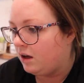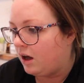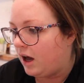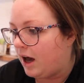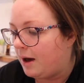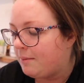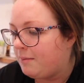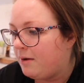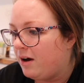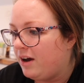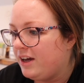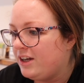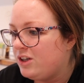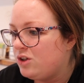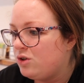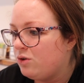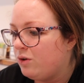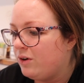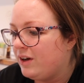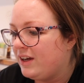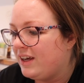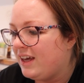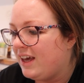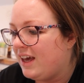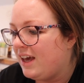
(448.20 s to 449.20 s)
Am I
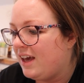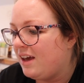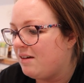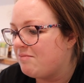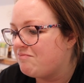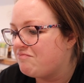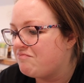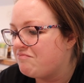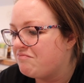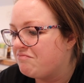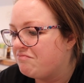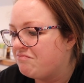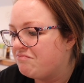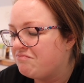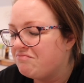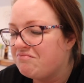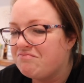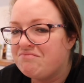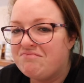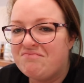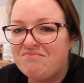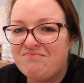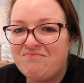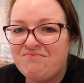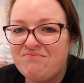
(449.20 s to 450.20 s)
enjoying it?
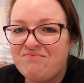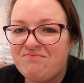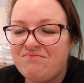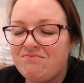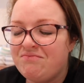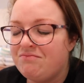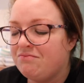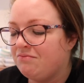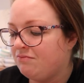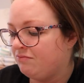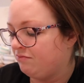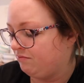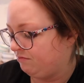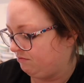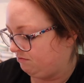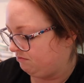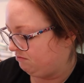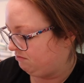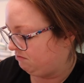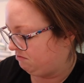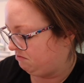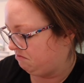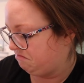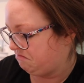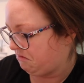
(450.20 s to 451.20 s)
Hmm.
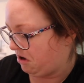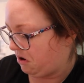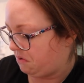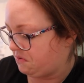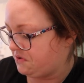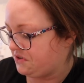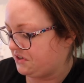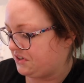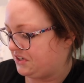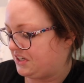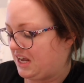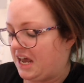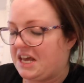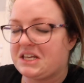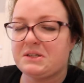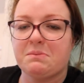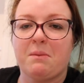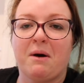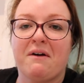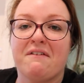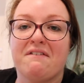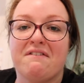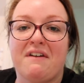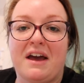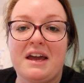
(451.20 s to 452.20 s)
I wouldn't say it's
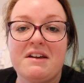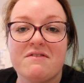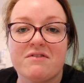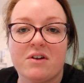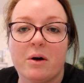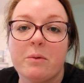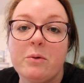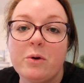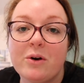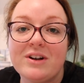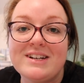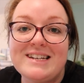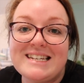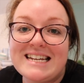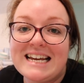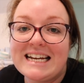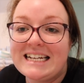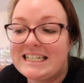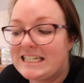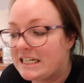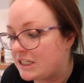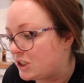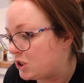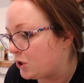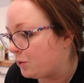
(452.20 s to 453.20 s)
my favourite. I'm not
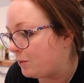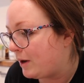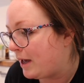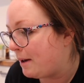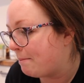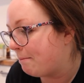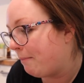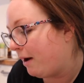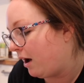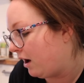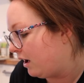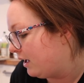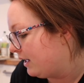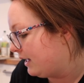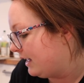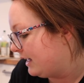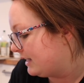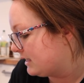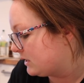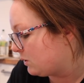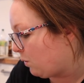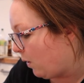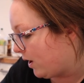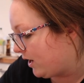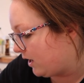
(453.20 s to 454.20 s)
addicted to it, but
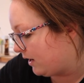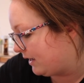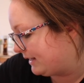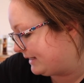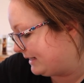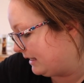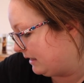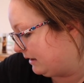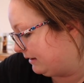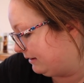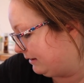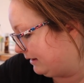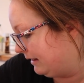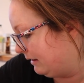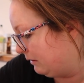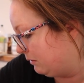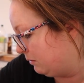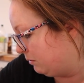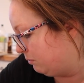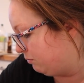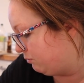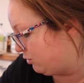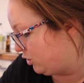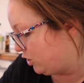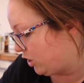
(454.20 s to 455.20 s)
it's quite a nice little
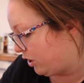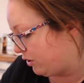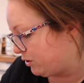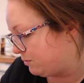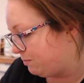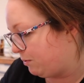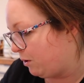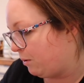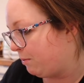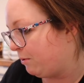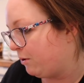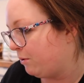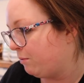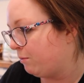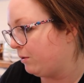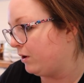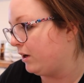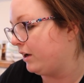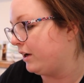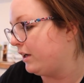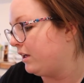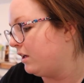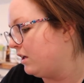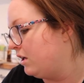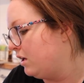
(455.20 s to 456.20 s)
little show to pop on while
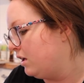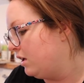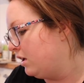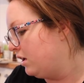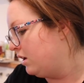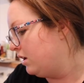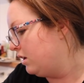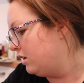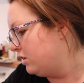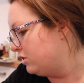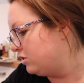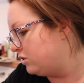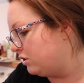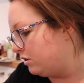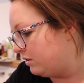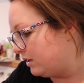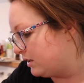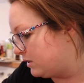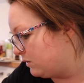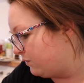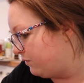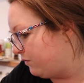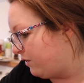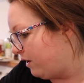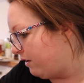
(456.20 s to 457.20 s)
I do
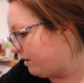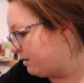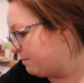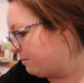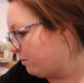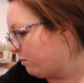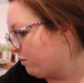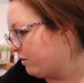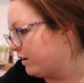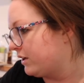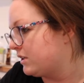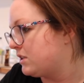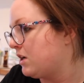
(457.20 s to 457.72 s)
this very boring